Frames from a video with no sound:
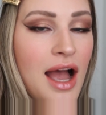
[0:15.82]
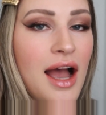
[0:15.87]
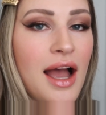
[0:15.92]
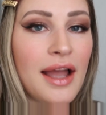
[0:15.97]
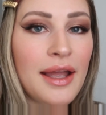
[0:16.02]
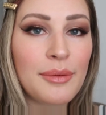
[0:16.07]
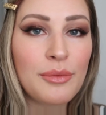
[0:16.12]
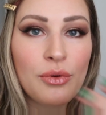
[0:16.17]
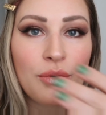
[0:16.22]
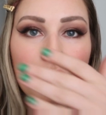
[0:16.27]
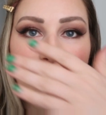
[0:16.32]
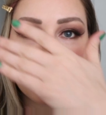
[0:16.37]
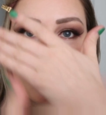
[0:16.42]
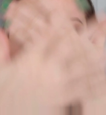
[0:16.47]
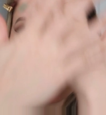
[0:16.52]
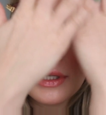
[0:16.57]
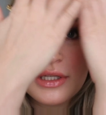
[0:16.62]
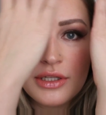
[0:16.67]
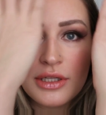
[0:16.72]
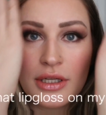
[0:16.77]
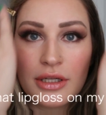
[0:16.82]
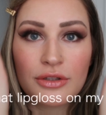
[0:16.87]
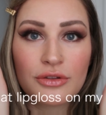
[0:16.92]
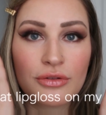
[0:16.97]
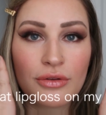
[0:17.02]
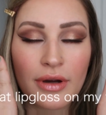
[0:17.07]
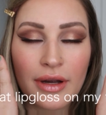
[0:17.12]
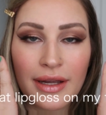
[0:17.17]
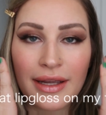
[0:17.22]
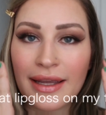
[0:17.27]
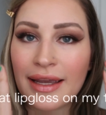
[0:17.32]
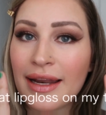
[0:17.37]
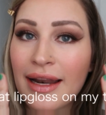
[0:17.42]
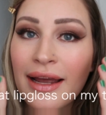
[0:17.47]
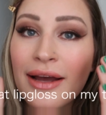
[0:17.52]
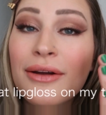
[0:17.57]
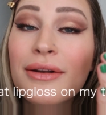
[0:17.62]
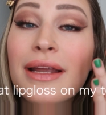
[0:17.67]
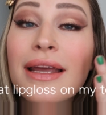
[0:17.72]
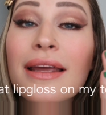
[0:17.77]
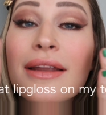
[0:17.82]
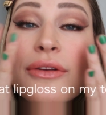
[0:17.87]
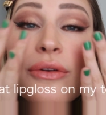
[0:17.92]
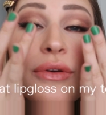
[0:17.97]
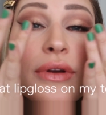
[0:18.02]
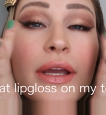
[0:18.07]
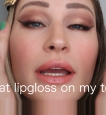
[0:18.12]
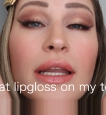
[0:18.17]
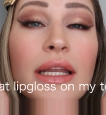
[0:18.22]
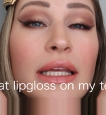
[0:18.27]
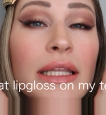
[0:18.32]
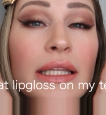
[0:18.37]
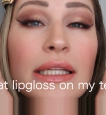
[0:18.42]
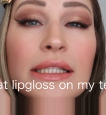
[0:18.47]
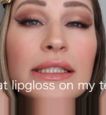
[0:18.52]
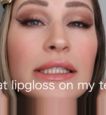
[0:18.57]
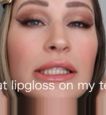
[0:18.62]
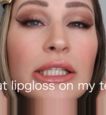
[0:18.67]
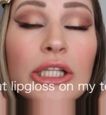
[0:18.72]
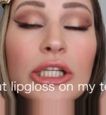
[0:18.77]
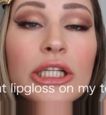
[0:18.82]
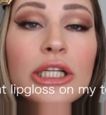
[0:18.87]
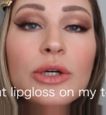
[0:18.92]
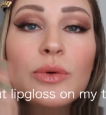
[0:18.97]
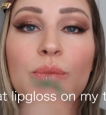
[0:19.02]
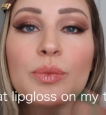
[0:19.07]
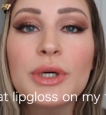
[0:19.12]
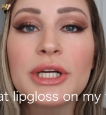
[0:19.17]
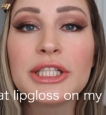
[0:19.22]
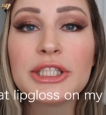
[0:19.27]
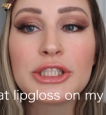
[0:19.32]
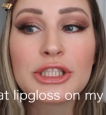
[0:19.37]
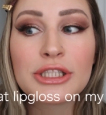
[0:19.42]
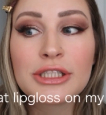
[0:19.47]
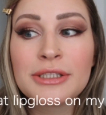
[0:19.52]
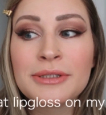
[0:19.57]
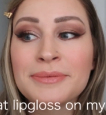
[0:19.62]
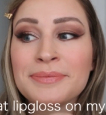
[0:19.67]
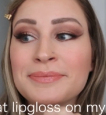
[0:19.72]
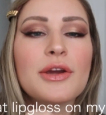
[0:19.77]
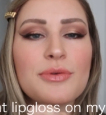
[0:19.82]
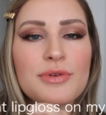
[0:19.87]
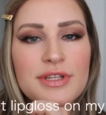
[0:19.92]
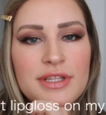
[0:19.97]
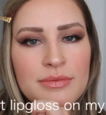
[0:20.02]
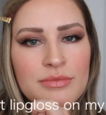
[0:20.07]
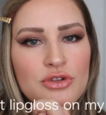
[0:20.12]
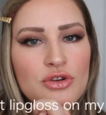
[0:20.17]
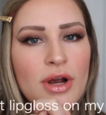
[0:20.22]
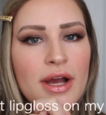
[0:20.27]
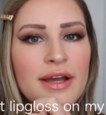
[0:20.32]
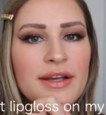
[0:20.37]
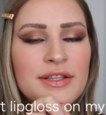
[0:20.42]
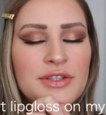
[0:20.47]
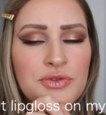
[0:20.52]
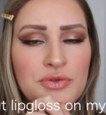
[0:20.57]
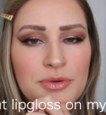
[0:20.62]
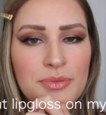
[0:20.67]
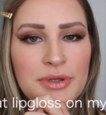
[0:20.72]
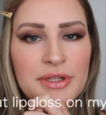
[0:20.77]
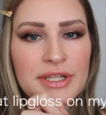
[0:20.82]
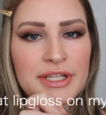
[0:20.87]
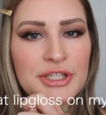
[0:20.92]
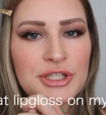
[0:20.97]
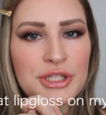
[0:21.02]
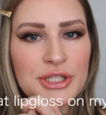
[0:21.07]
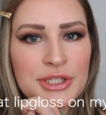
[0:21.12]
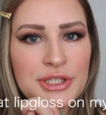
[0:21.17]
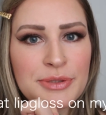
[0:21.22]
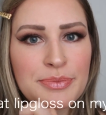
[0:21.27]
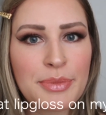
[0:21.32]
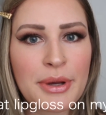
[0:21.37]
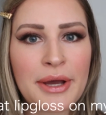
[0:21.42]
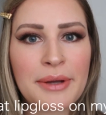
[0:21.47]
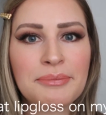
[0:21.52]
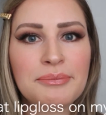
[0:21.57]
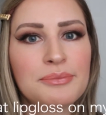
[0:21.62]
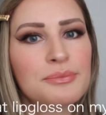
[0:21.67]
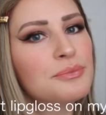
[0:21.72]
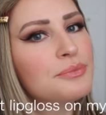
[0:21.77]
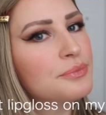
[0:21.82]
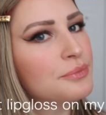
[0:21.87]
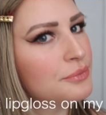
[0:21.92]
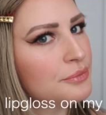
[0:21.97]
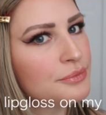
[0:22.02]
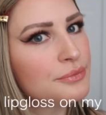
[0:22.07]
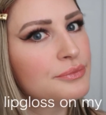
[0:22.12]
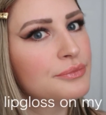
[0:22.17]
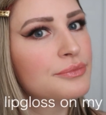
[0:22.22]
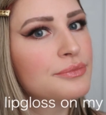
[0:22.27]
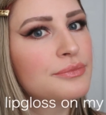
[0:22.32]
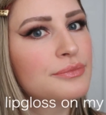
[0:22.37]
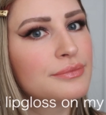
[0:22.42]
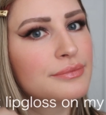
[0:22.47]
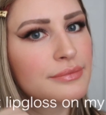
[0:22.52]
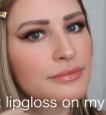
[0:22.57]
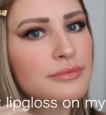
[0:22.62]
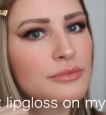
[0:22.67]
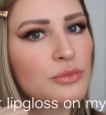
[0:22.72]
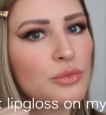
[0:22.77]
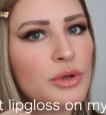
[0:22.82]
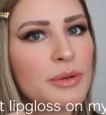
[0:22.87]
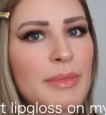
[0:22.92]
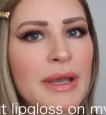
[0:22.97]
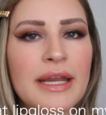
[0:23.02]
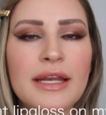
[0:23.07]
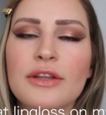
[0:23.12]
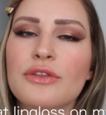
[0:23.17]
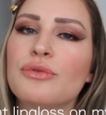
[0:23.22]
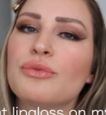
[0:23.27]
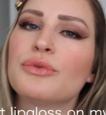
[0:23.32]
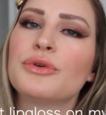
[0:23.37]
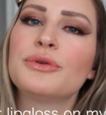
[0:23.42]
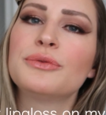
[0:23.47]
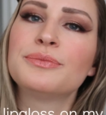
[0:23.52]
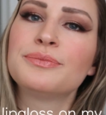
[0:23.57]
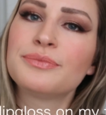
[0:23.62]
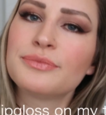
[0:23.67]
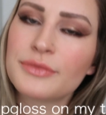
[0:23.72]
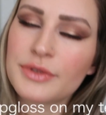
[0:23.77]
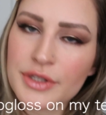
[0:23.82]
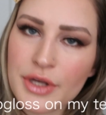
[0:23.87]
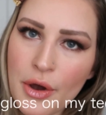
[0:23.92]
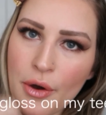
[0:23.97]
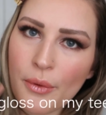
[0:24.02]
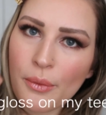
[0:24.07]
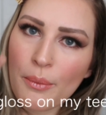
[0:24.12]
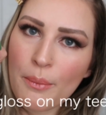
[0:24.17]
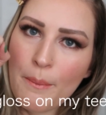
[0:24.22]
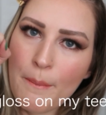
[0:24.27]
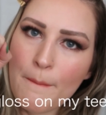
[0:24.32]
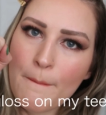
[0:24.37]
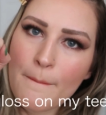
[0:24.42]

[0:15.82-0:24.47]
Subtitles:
I'm going to be trying it out and creating this look, which there were some trials and tribulations, but we made it through. So